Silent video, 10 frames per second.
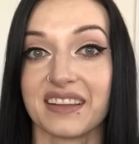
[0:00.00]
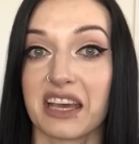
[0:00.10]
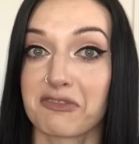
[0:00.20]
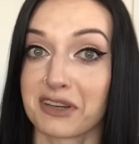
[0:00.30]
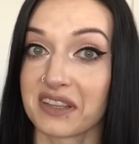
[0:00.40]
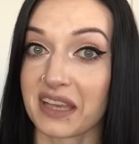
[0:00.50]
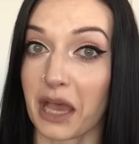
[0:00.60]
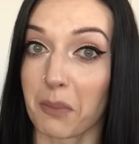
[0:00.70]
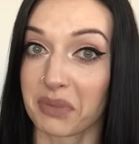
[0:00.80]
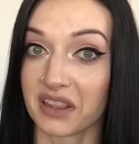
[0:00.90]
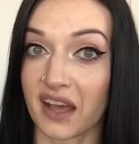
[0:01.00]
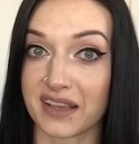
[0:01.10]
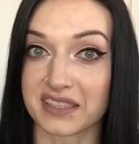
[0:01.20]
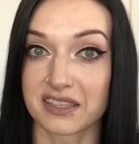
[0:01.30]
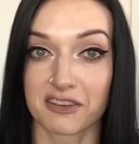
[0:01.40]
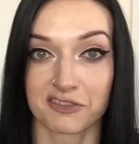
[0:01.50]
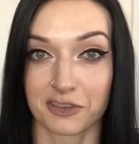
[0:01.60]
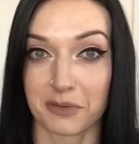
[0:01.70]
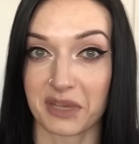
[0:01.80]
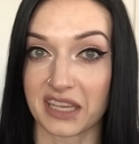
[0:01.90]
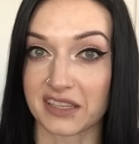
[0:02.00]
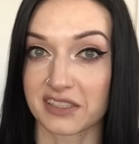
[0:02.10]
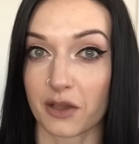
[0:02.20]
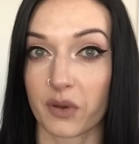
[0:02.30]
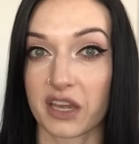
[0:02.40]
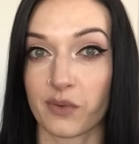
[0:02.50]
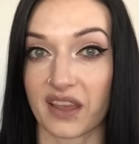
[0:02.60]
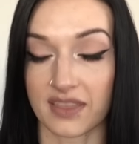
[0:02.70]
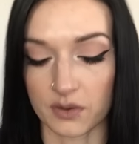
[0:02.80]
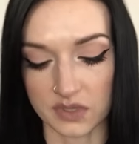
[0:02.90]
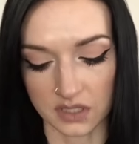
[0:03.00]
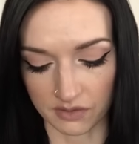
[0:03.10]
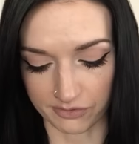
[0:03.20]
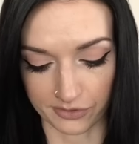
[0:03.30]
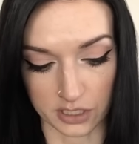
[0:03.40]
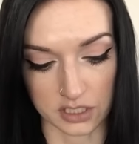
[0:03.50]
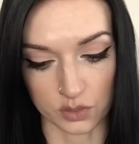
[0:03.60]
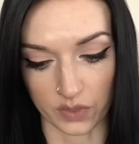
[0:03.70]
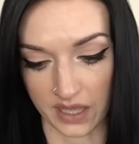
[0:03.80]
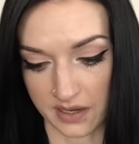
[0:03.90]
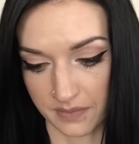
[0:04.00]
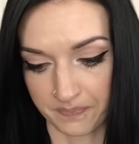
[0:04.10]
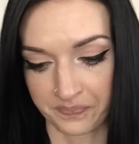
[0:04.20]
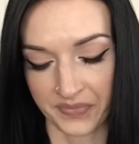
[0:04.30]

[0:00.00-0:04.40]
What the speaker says: definitely a plus for me. So anyway, there was the first one.